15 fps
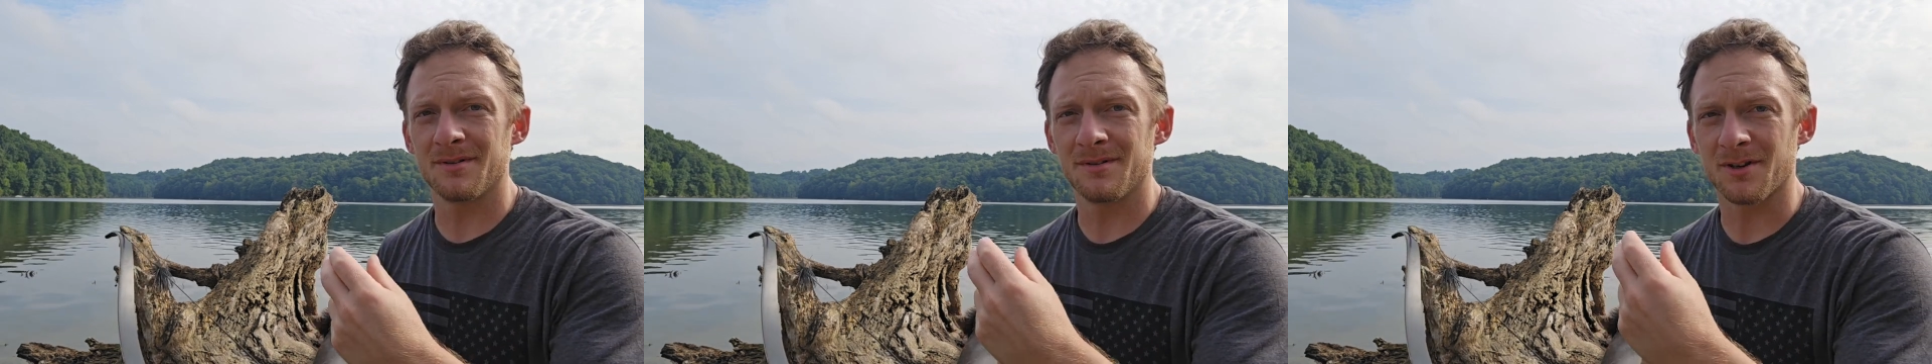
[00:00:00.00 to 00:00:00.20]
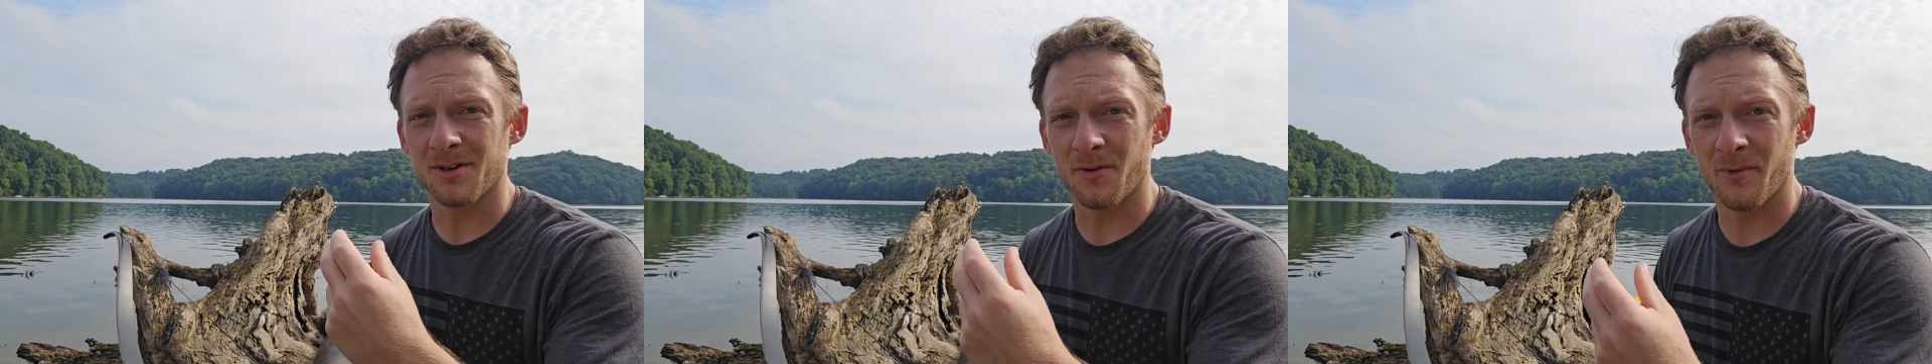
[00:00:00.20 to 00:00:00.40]

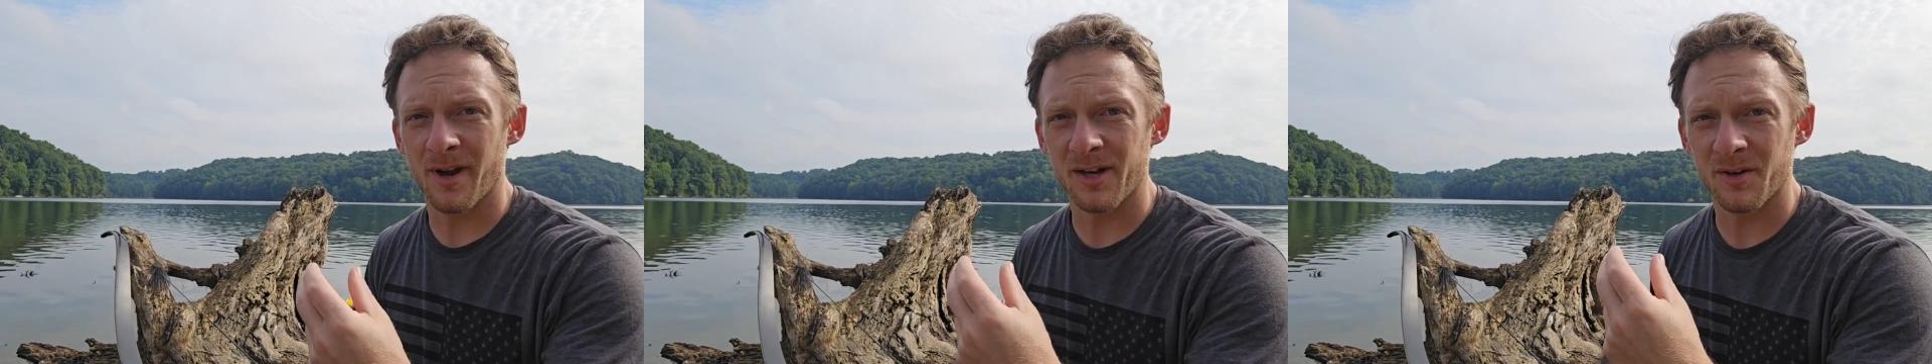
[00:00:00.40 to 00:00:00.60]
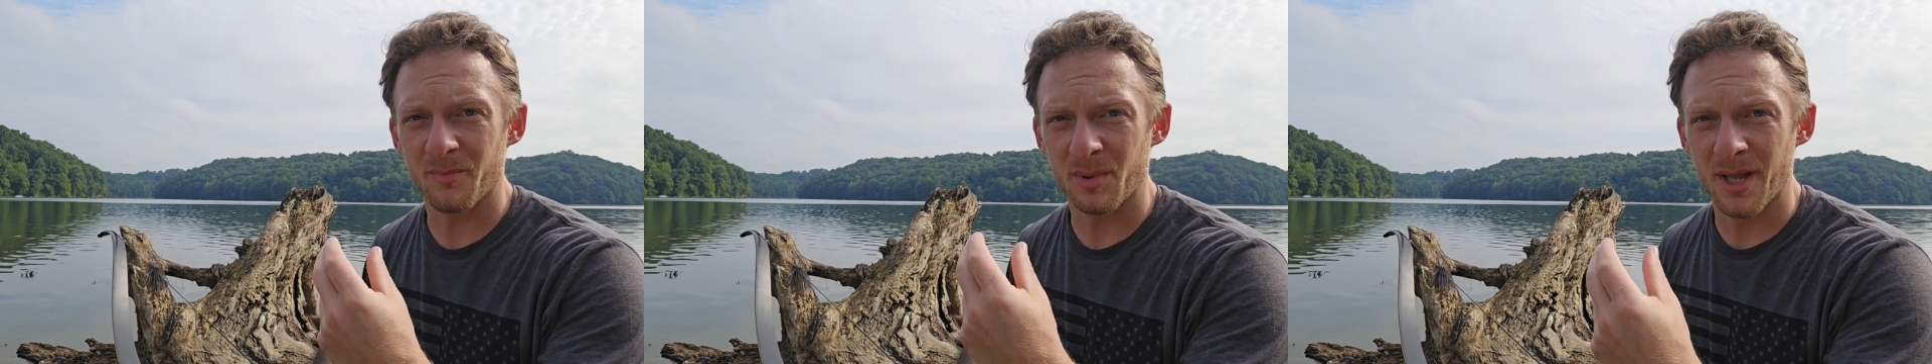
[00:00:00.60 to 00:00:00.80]
the
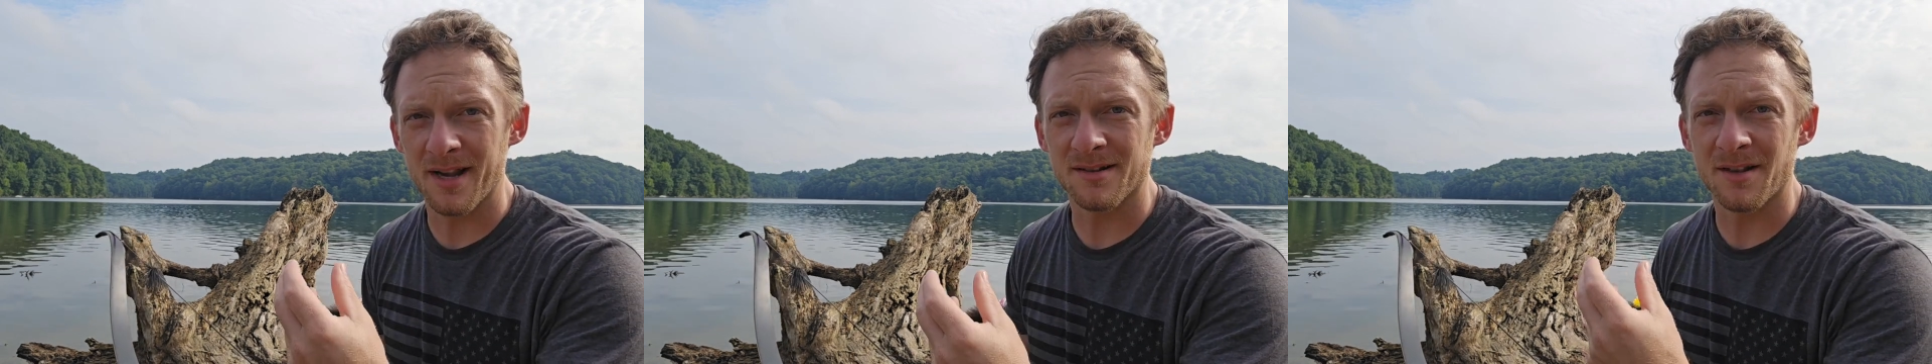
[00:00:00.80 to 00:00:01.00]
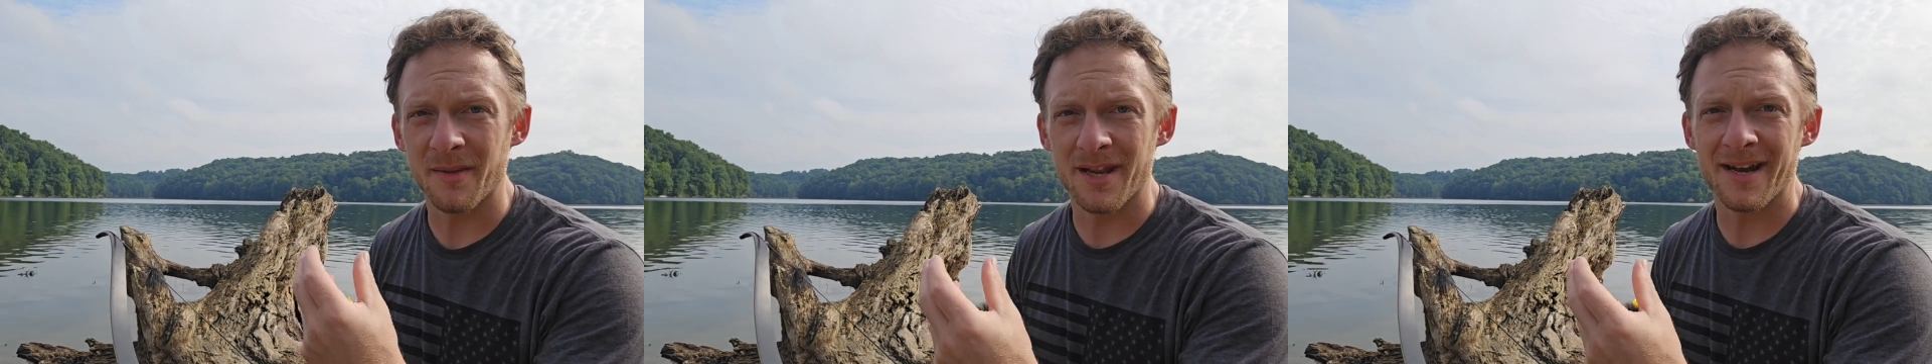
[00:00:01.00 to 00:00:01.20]
correct
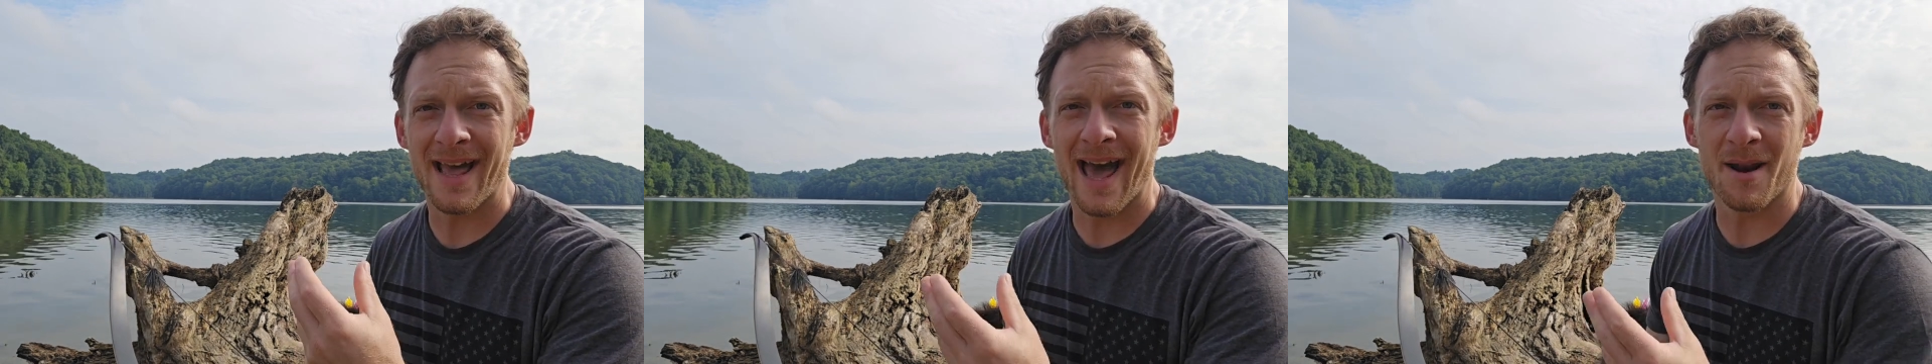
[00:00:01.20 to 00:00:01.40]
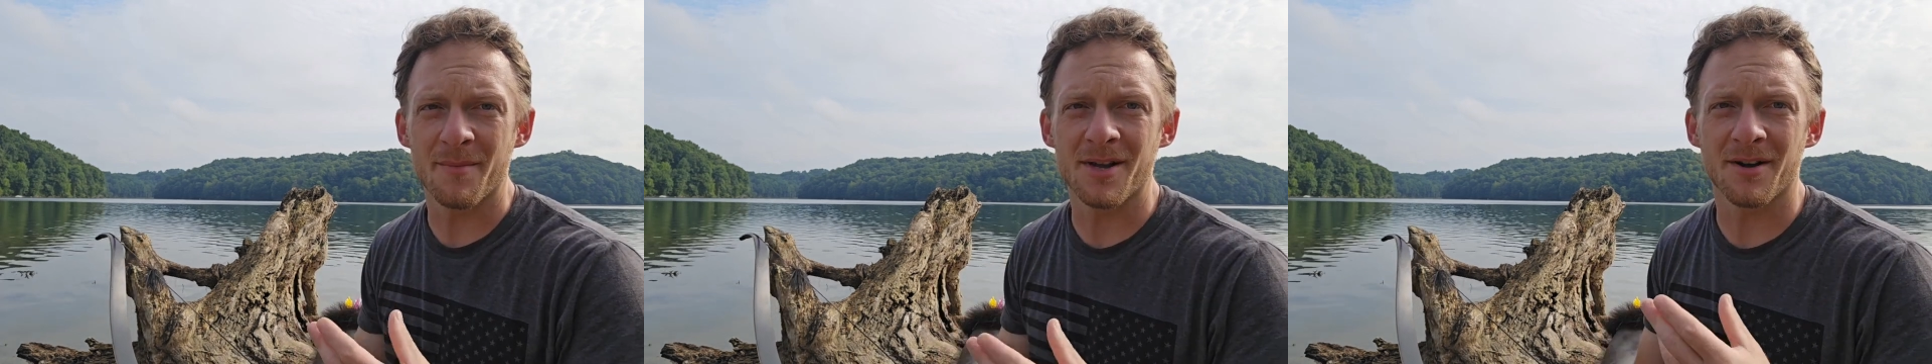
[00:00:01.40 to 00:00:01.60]
place on the
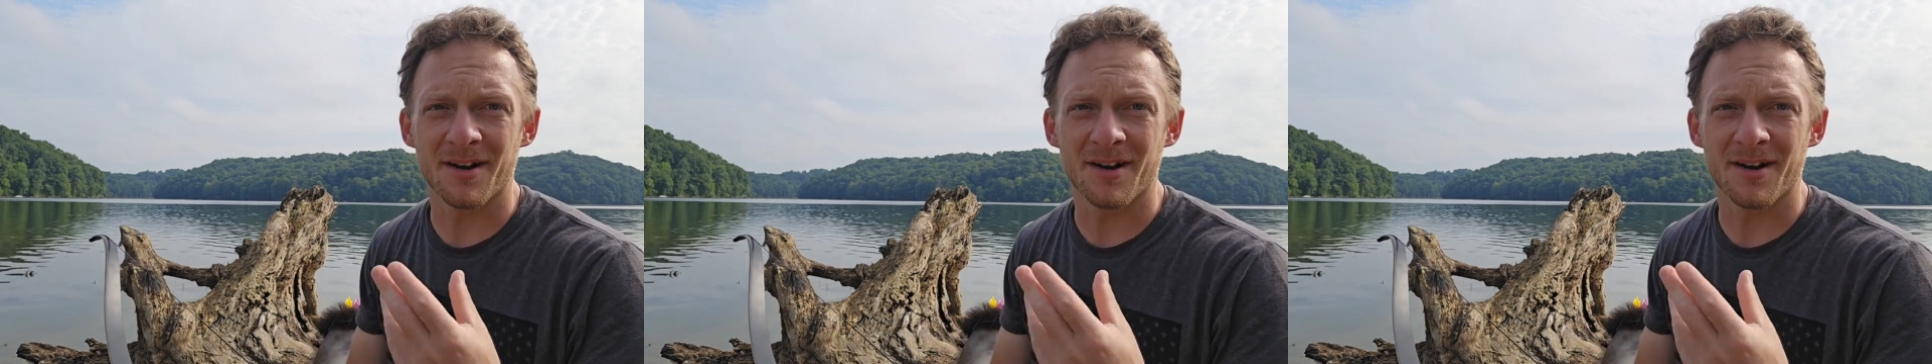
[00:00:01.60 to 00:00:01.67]
anatomy